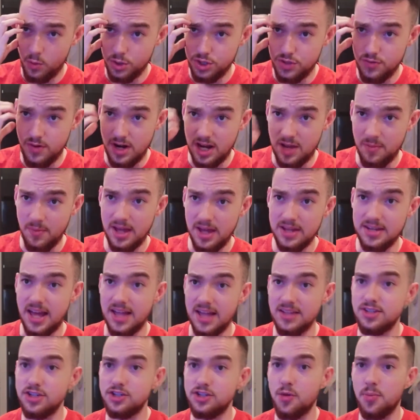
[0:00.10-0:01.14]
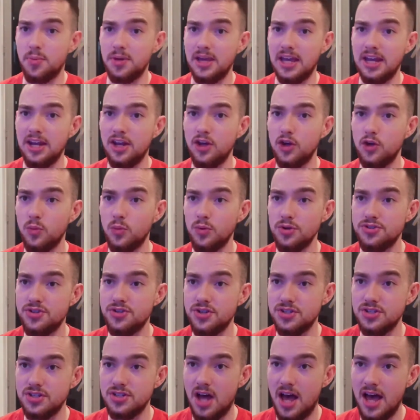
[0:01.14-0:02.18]
you recommend Etsy to a beginner who wants a
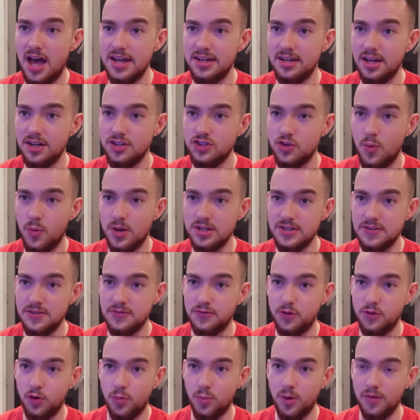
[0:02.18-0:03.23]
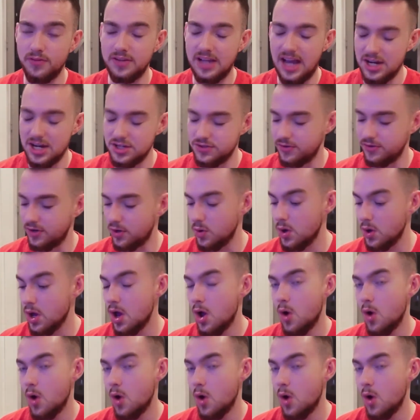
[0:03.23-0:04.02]
side hustle as a form of cash flow?